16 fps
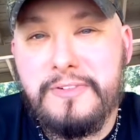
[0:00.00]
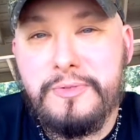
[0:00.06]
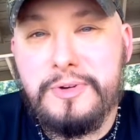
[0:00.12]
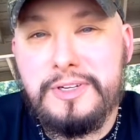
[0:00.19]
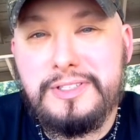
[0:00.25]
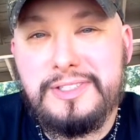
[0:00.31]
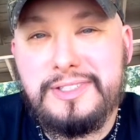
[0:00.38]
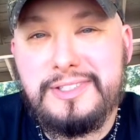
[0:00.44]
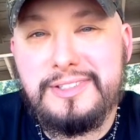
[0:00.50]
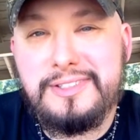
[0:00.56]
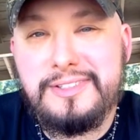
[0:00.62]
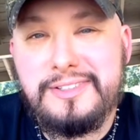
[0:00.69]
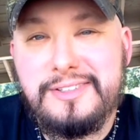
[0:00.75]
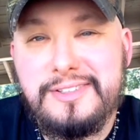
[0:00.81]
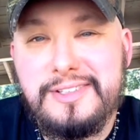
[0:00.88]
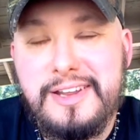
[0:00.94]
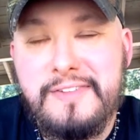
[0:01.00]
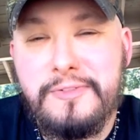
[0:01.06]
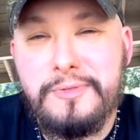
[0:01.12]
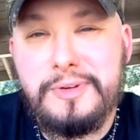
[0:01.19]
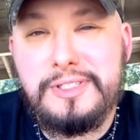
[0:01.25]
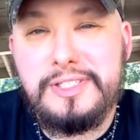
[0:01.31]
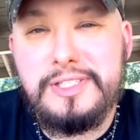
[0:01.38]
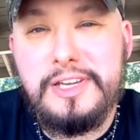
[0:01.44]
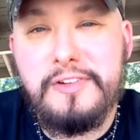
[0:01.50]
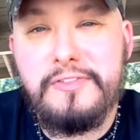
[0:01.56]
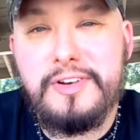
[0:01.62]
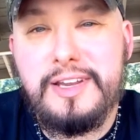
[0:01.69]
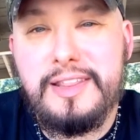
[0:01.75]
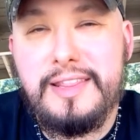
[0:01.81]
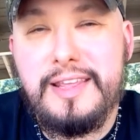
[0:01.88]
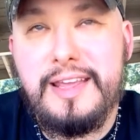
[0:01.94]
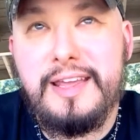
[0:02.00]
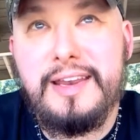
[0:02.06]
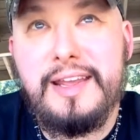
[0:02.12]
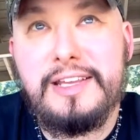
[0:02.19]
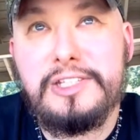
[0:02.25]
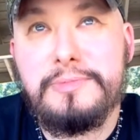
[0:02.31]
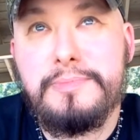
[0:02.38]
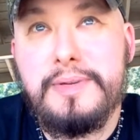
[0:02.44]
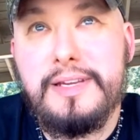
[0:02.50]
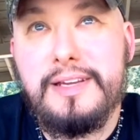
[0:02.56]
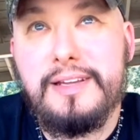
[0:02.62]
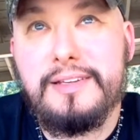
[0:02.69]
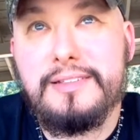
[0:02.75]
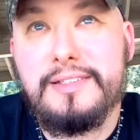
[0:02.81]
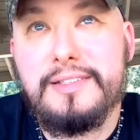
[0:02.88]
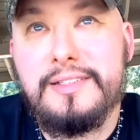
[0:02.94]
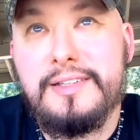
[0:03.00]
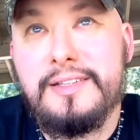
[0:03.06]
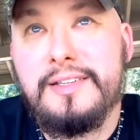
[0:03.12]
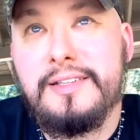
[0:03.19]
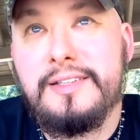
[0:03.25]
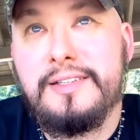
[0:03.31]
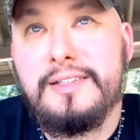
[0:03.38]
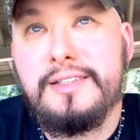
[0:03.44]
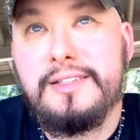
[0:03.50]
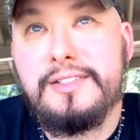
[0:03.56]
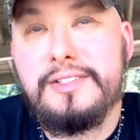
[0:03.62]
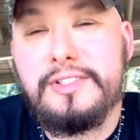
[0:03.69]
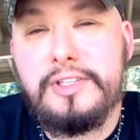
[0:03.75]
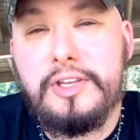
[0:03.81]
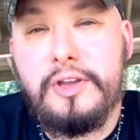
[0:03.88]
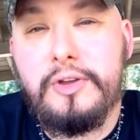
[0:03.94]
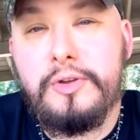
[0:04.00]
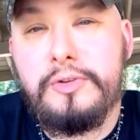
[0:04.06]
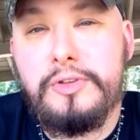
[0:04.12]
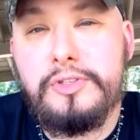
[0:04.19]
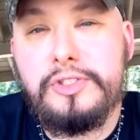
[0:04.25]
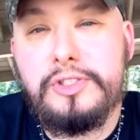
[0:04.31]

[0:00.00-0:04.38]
Everyone's different in that aspect. So